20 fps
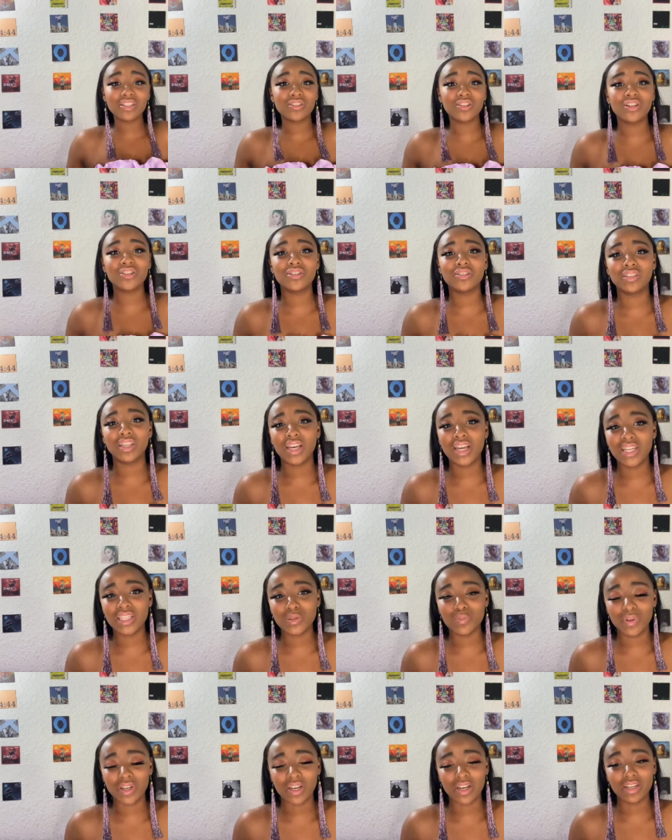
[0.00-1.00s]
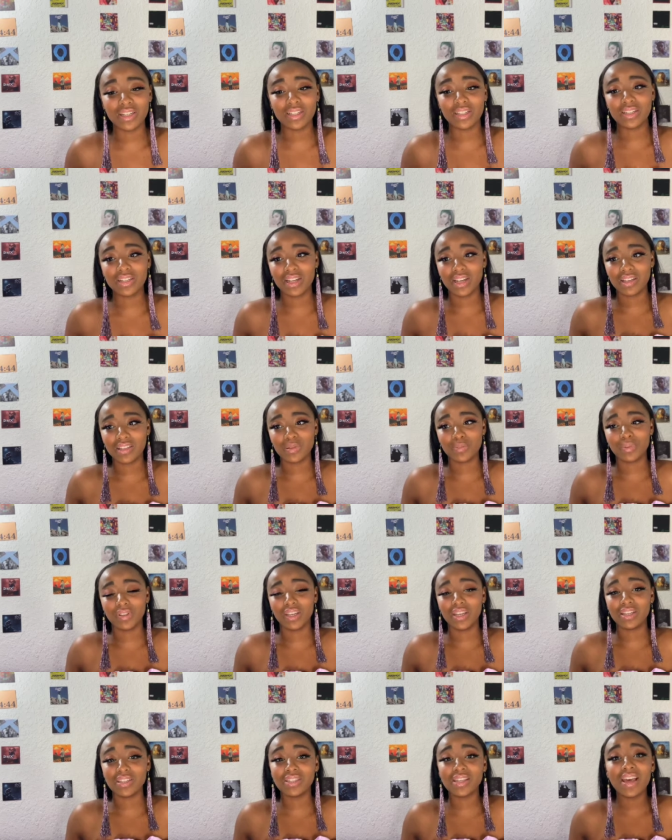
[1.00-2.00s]
Stranger Things because it takes
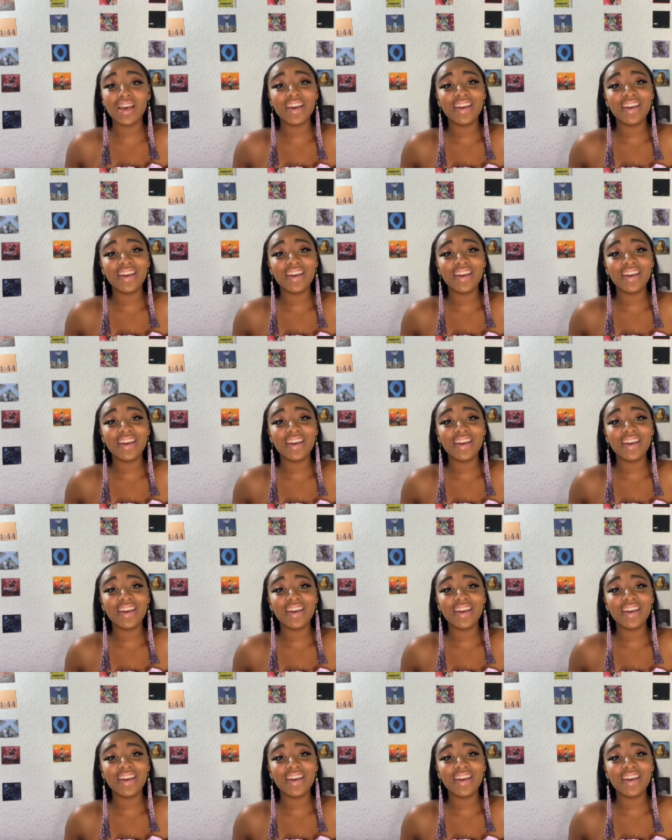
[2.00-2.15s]
place